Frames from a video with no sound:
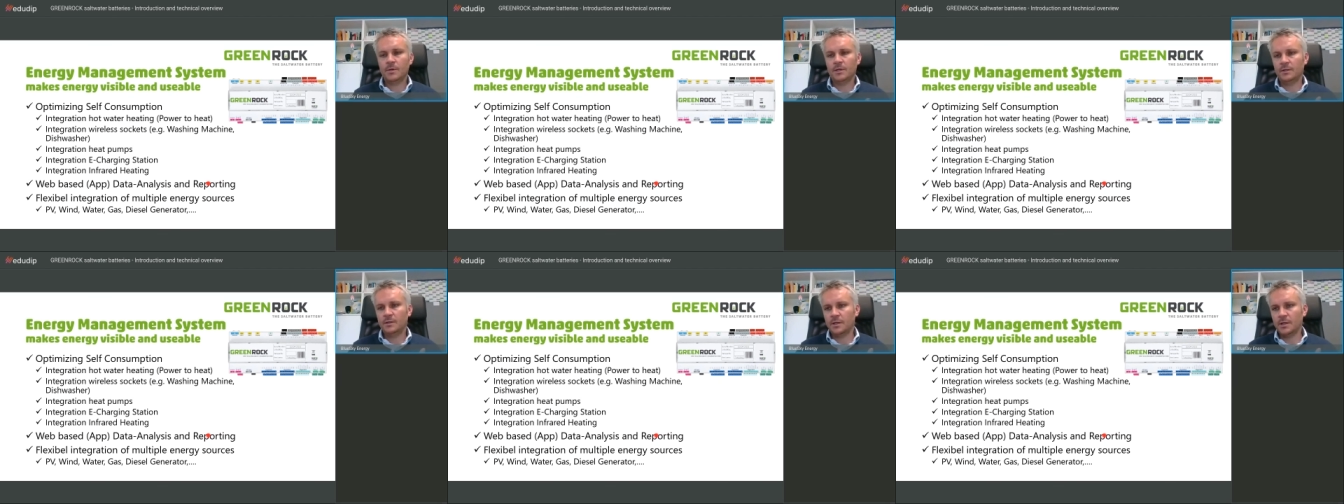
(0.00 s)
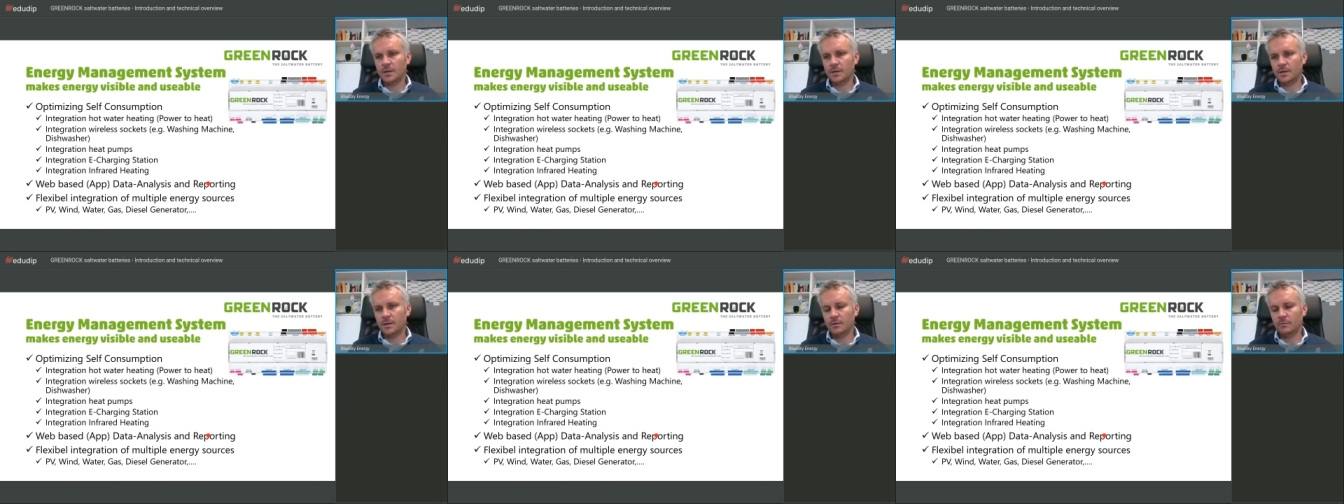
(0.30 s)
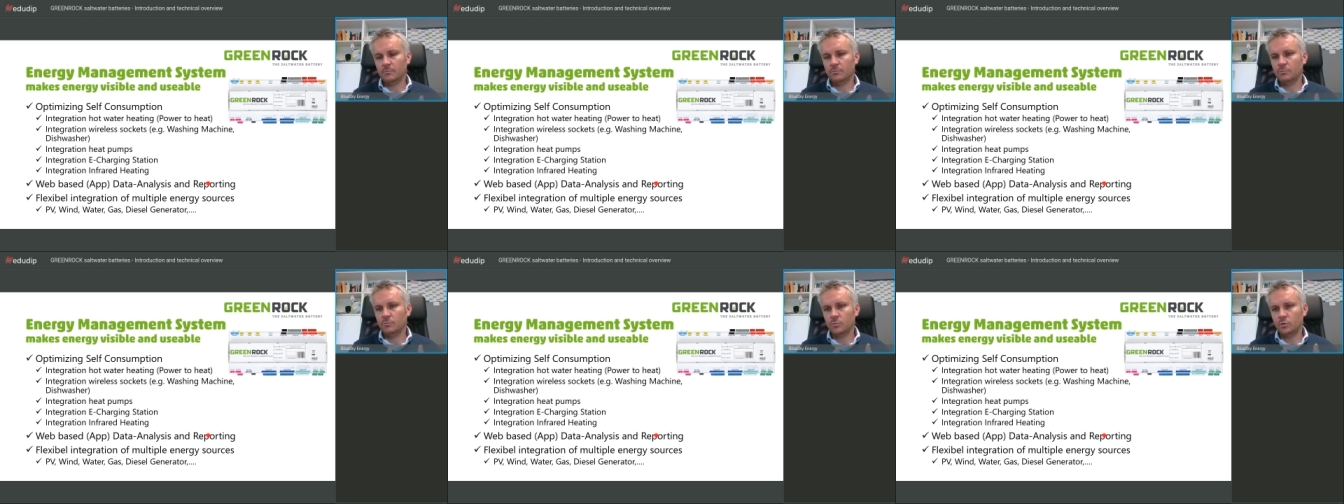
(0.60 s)
They can
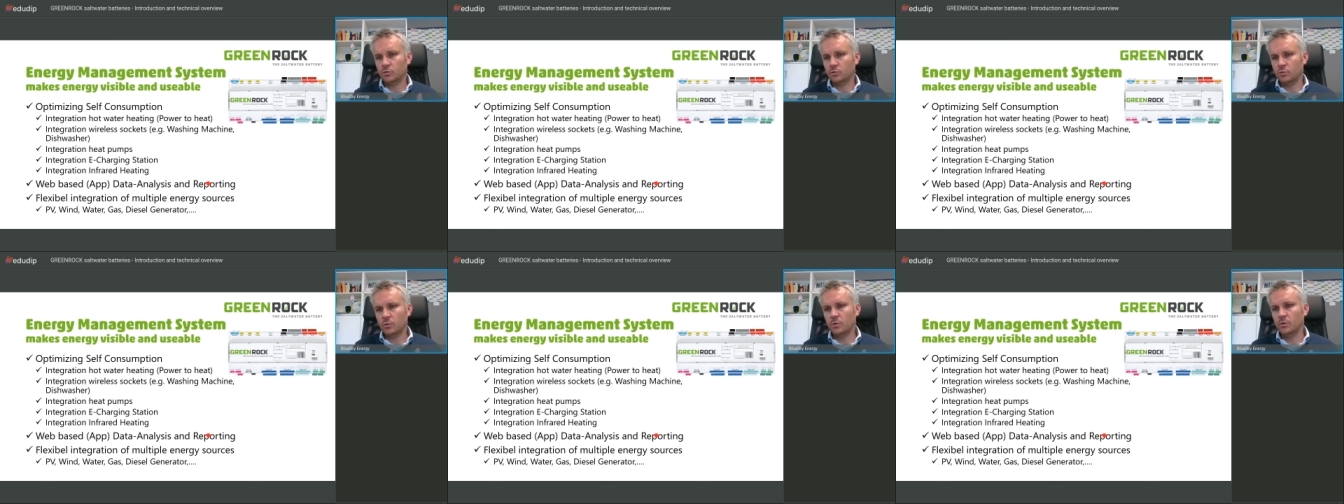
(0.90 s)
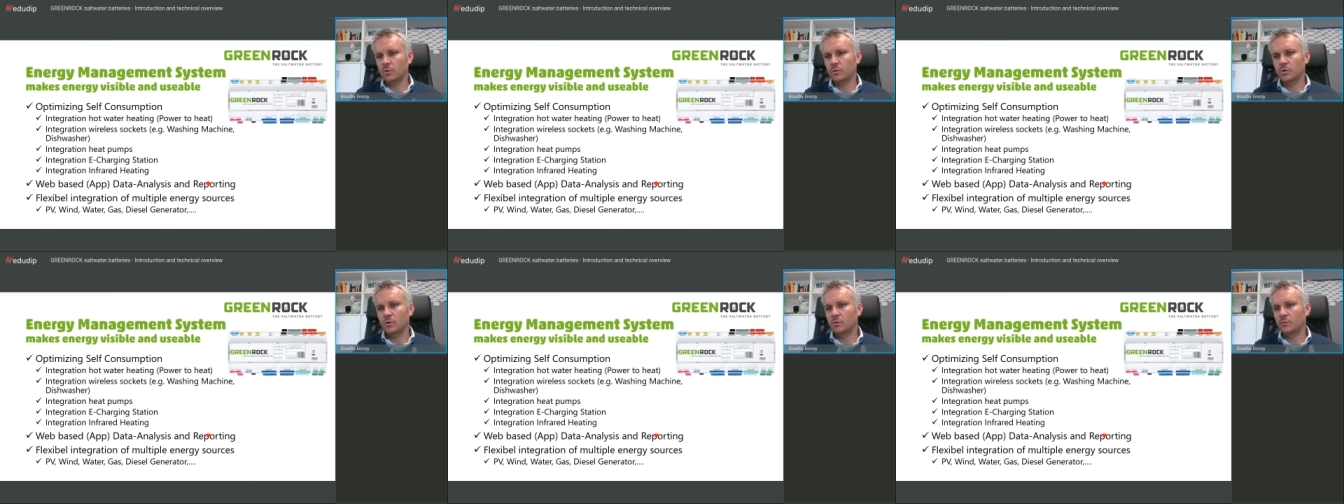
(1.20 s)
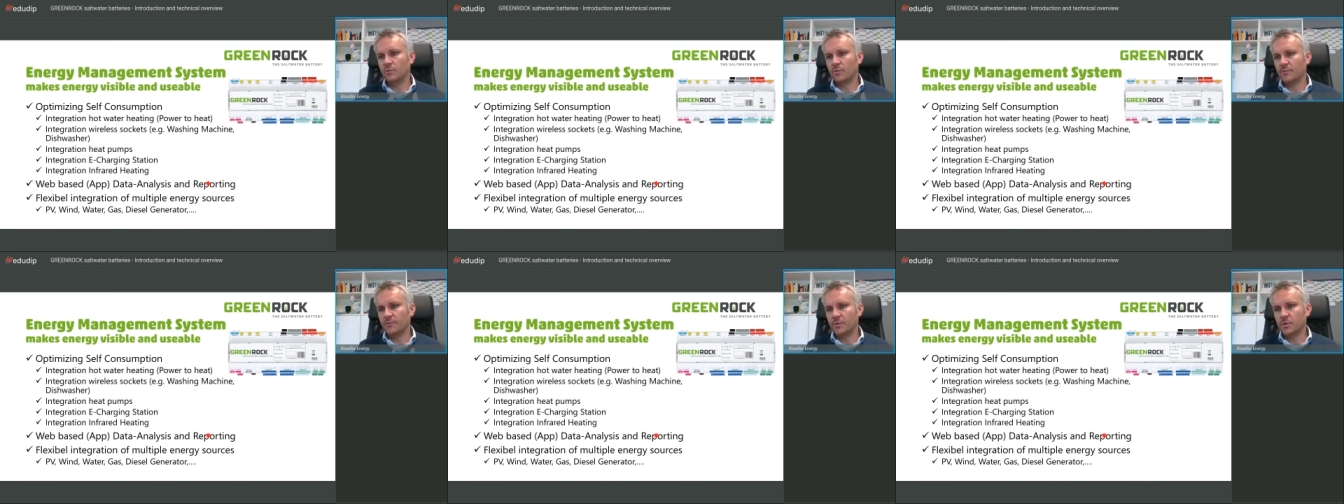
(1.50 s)
see
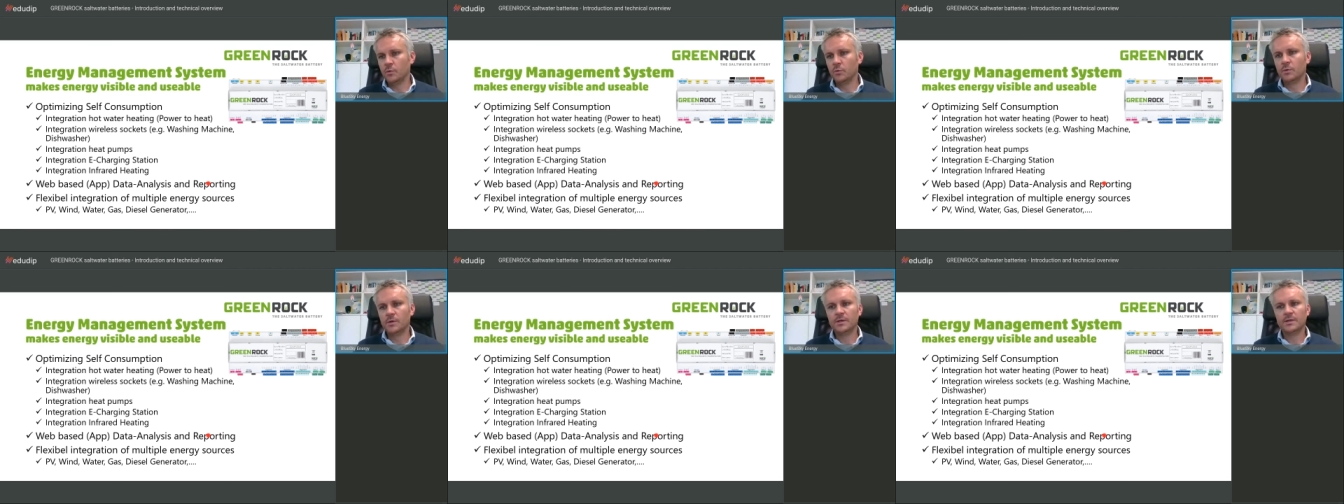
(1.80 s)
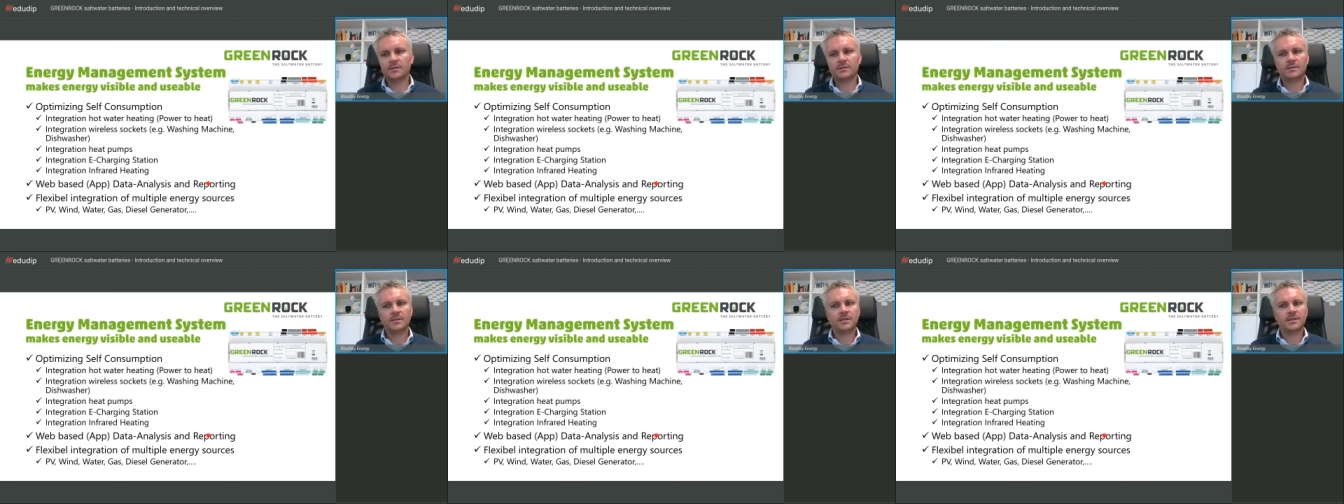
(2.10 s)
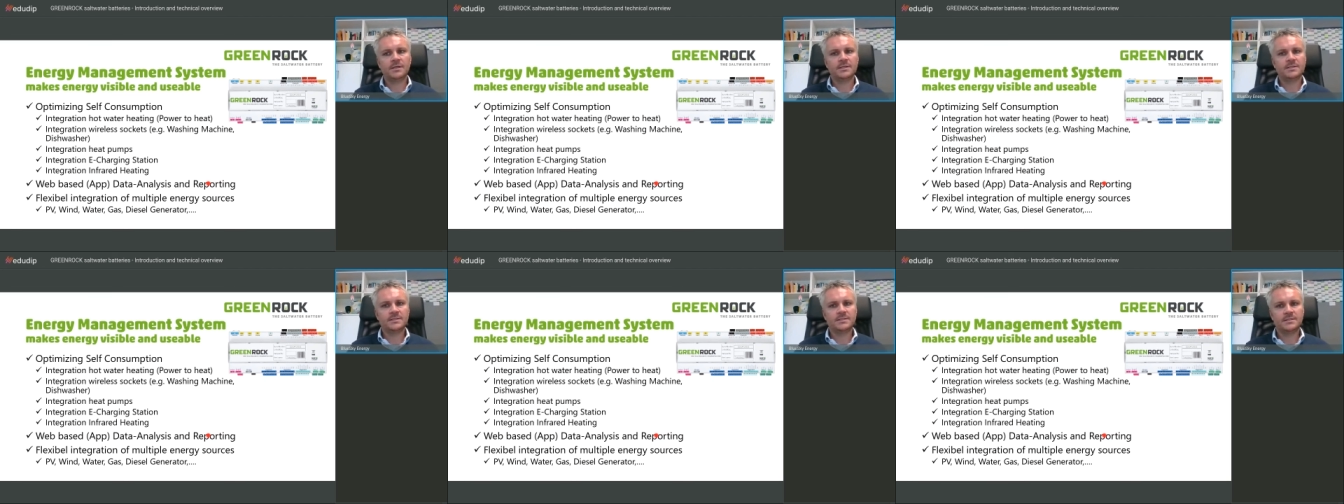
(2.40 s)
what is happening in
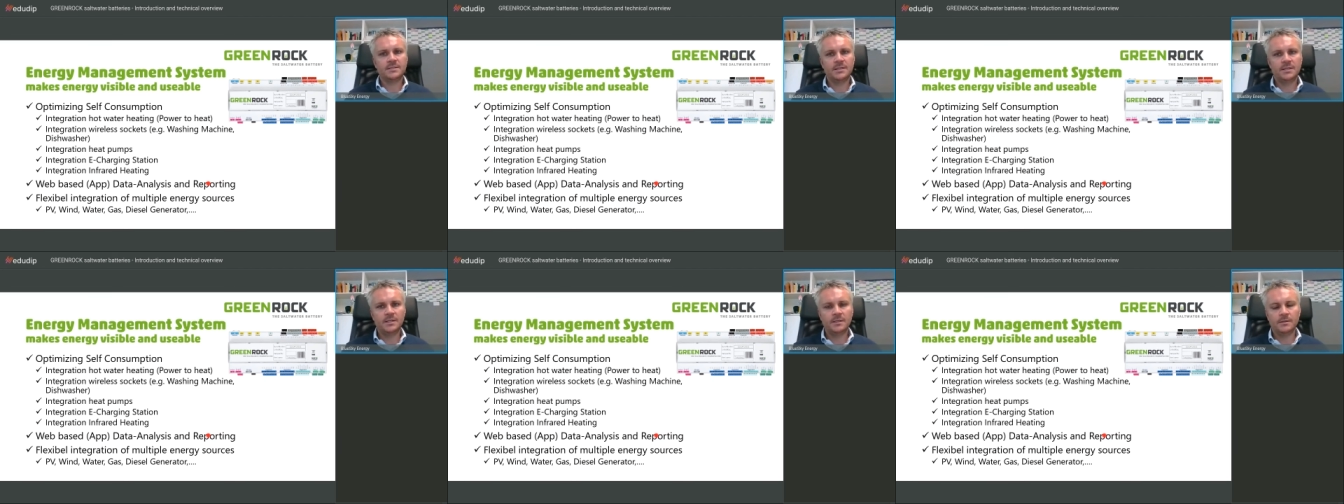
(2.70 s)
their house,